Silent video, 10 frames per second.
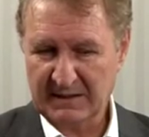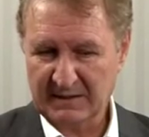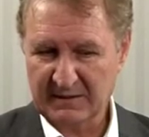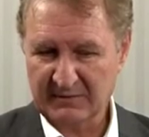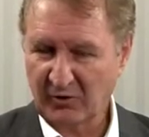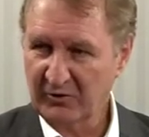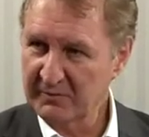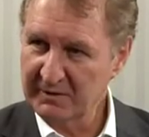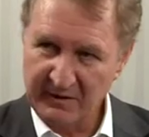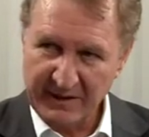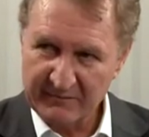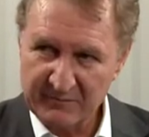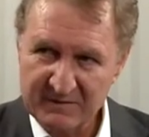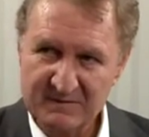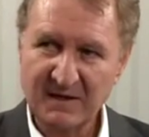a document that has
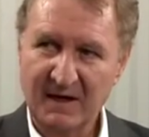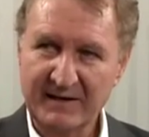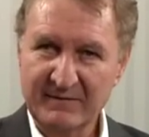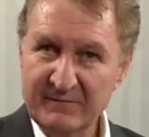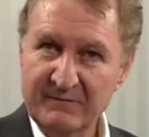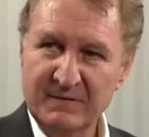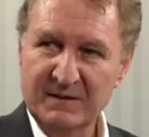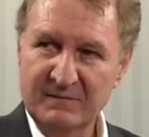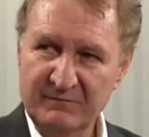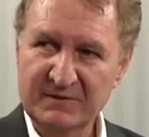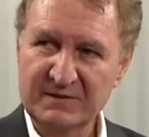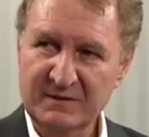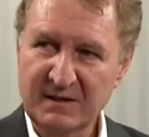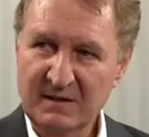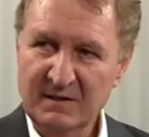been signed, a 50-year
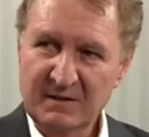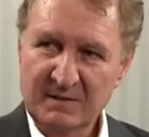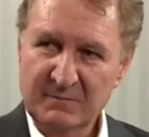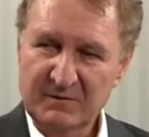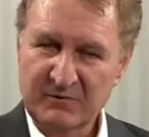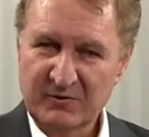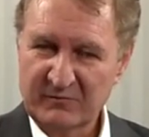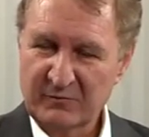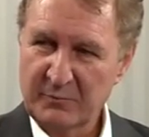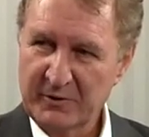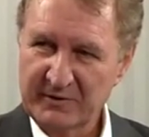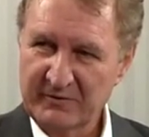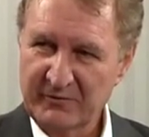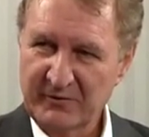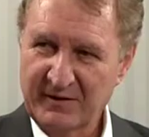vision, but journalists were putting
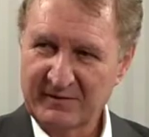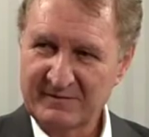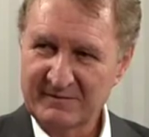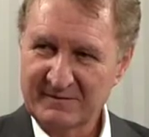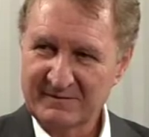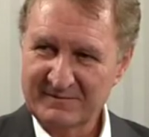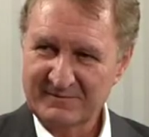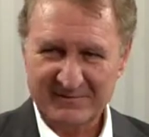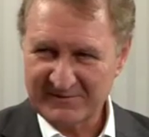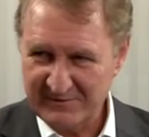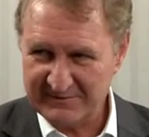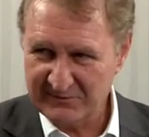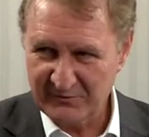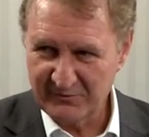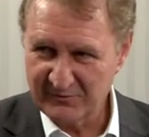it to her that not so
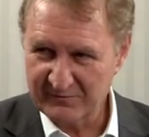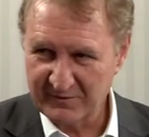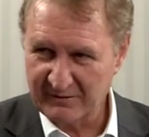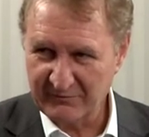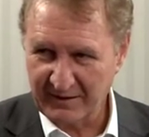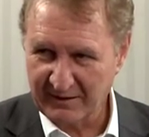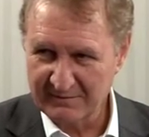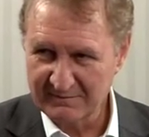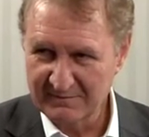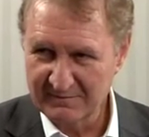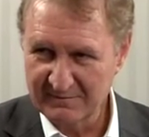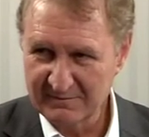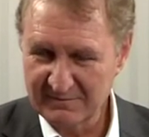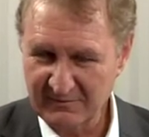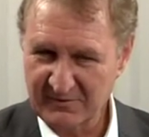easy to do this in Africa.
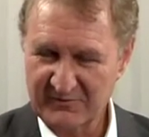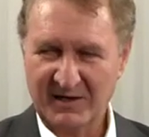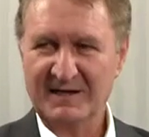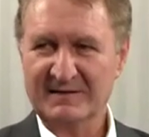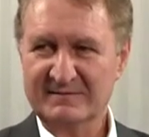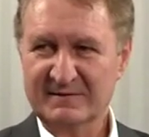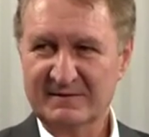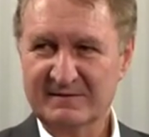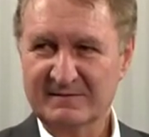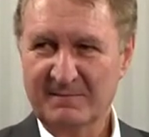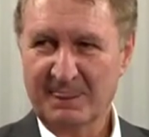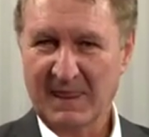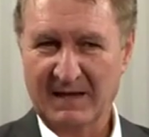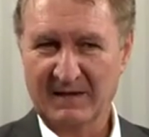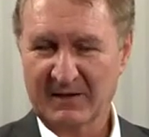The Chinese did it,
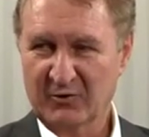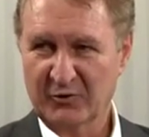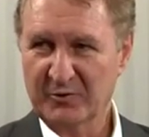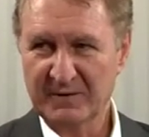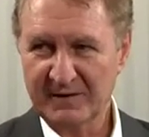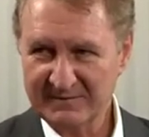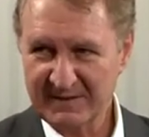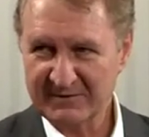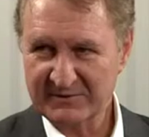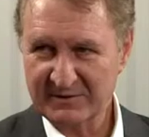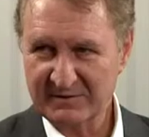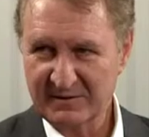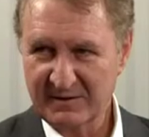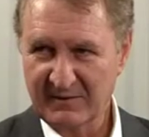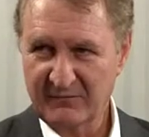and they got urbanization,
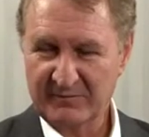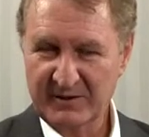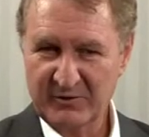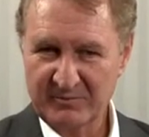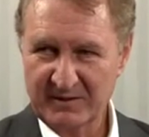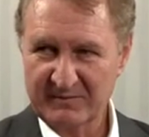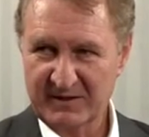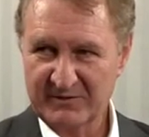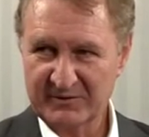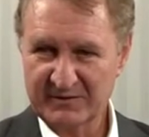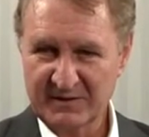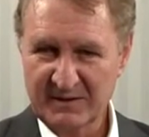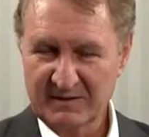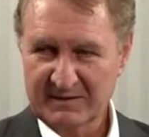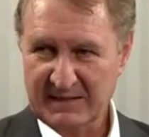and from that urbanization
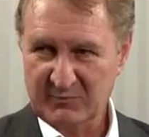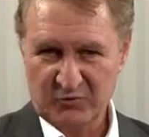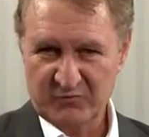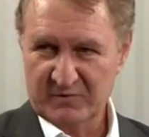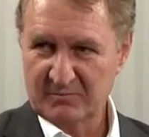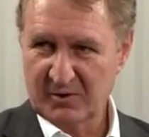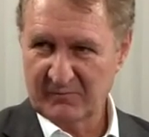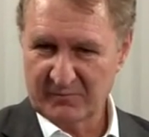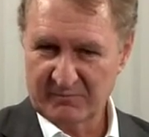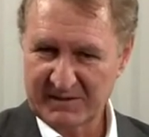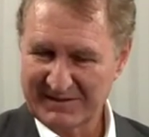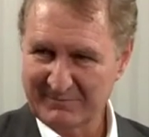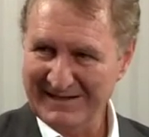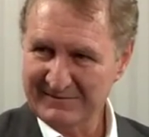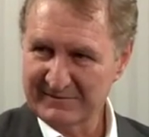came a huge demand for
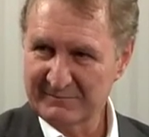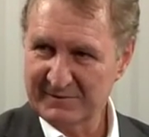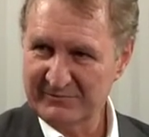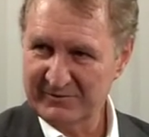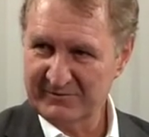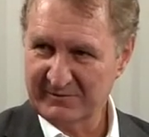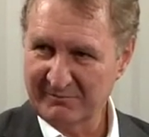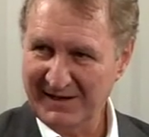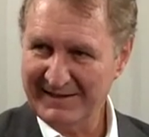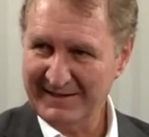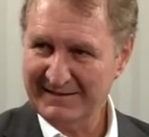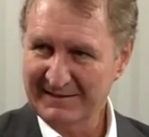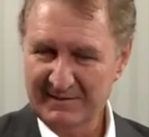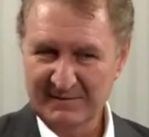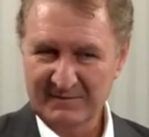metals and minerals and
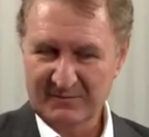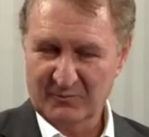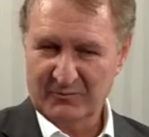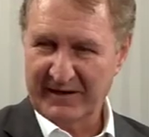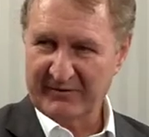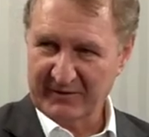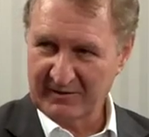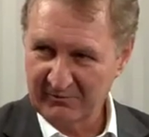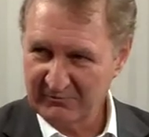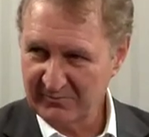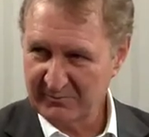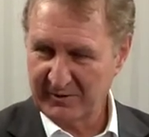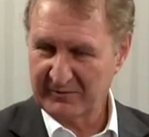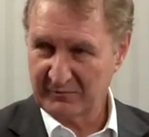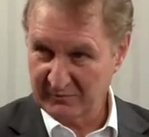mining, also agricultural
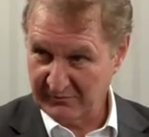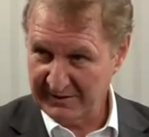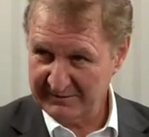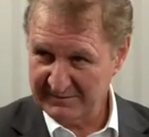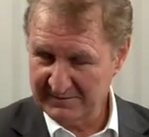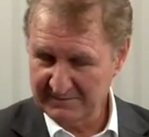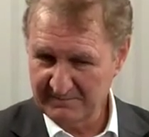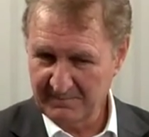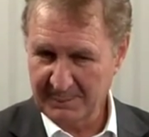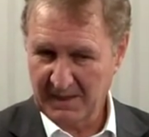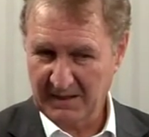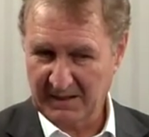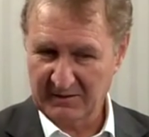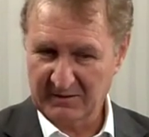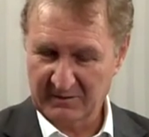products, all the rest.
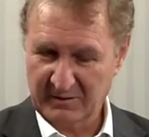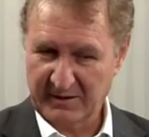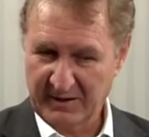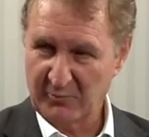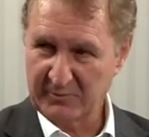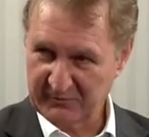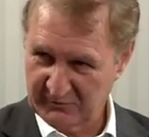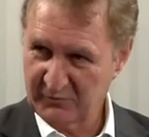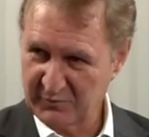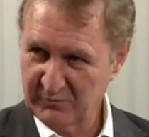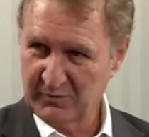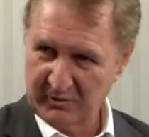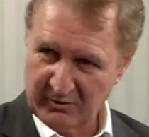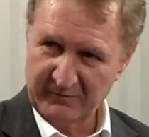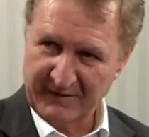And they're hoping to twin
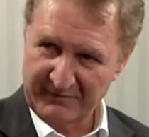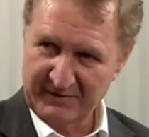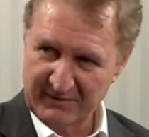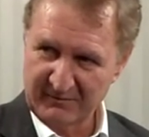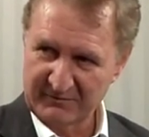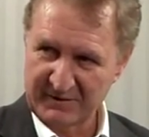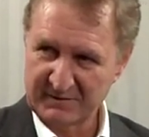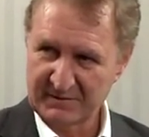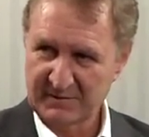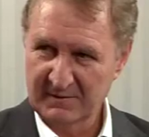with a lot of agriculture.